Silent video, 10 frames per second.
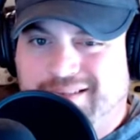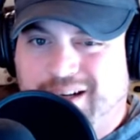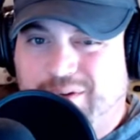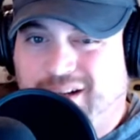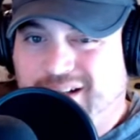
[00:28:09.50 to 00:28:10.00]

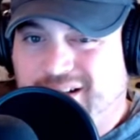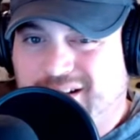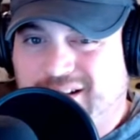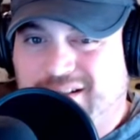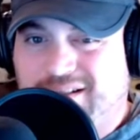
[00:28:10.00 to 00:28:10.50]
I would like to
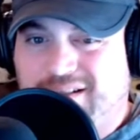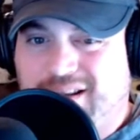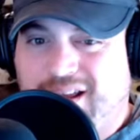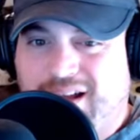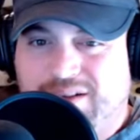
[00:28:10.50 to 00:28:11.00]
think
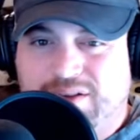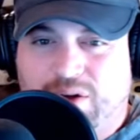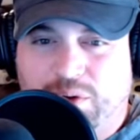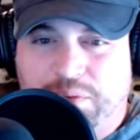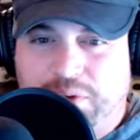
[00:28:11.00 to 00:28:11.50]
that is
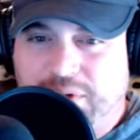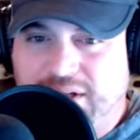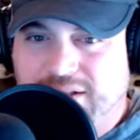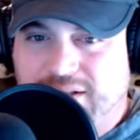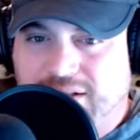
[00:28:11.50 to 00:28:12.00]
the whole
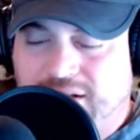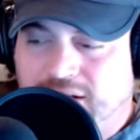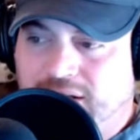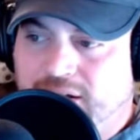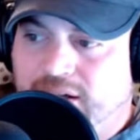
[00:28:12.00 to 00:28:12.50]
point,
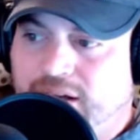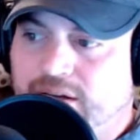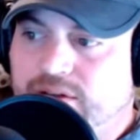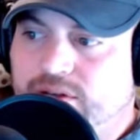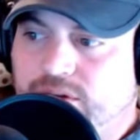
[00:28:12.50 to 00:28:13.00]

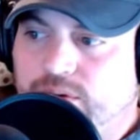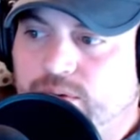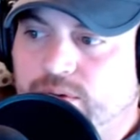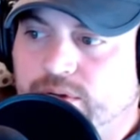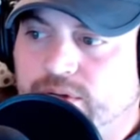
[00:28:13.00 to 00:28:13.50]
is
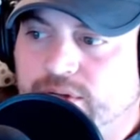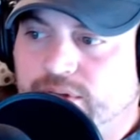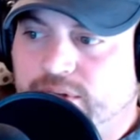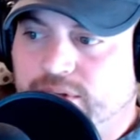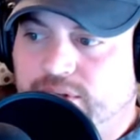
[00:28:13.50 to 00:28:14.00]
to
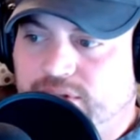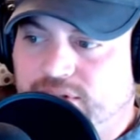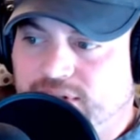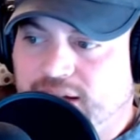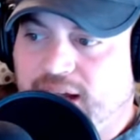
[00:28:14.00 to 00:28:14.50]

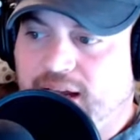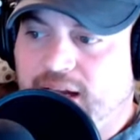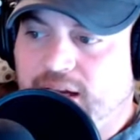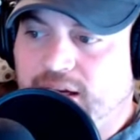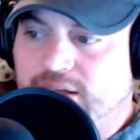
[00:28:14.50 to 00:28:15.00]

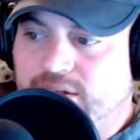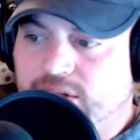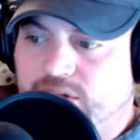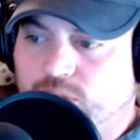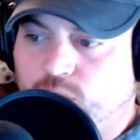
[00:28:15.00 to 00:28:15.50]
stay in
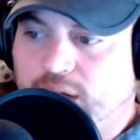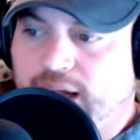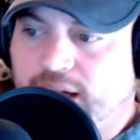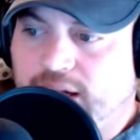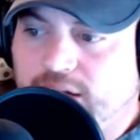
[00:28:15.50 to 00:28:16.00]
such a
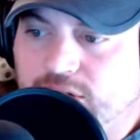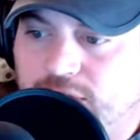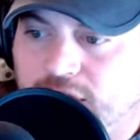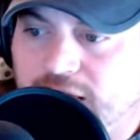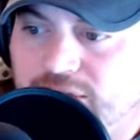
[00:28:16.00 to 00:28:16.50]
way in
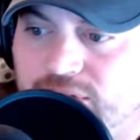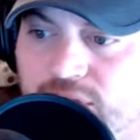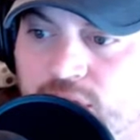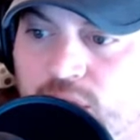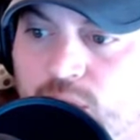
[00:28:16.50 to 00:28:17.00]
your life
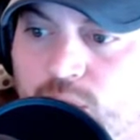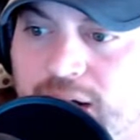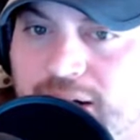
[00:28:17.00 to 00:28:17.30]
where